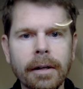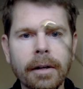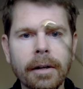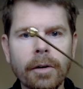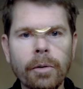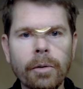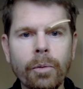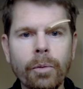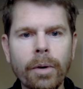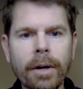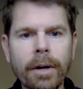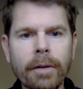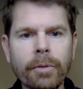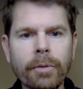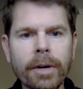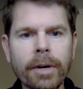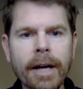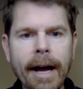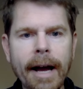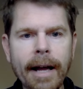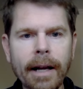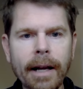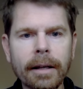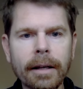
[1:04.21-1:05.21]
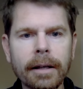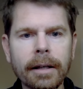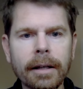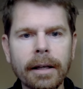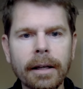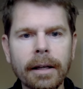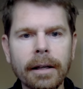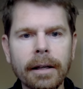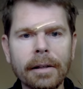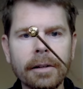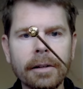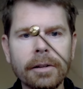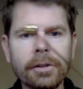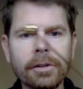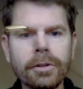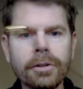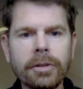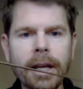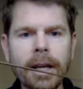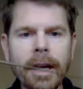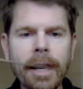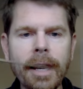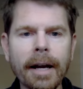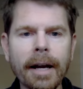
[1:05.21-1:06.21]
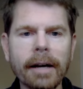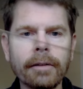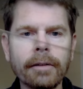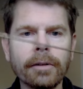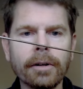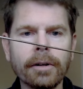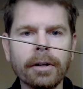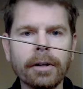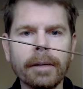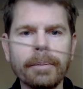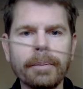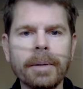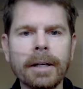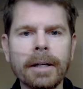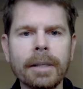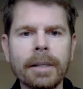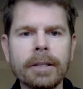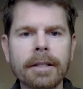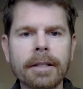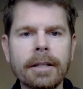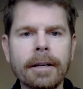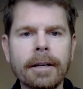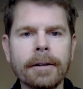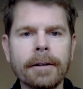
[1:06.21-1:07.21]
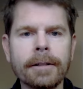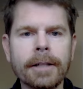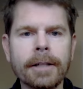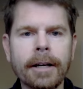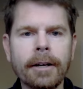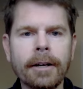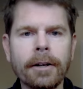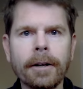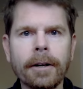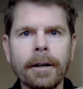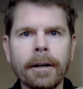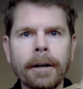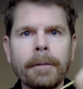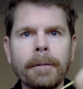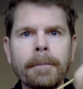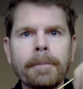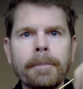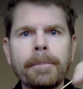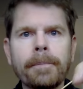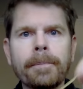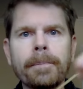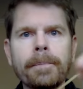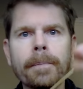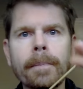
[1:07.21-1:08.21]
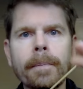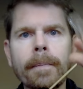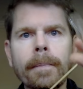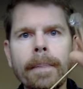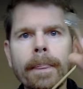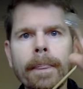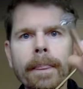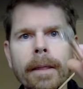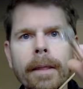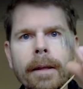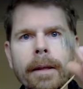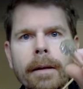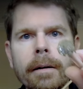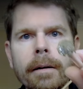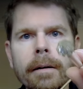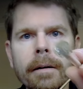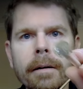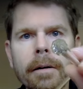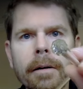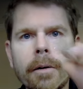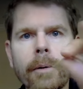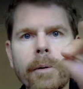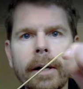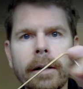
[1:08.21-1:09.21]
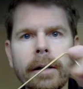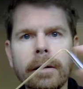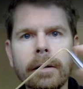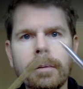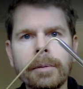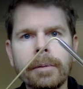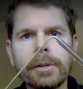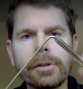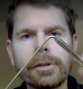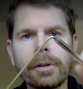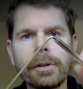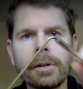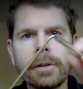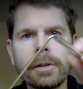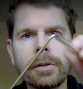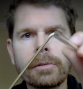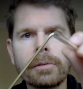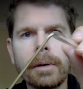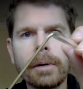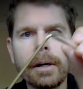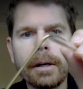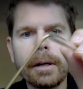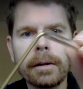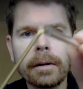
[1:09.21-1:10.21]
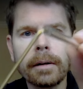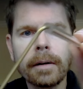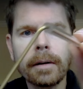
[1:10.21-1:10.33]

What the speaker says: When in reality, you can't really, because here, take a look. Oh, wait. Let me show you this way.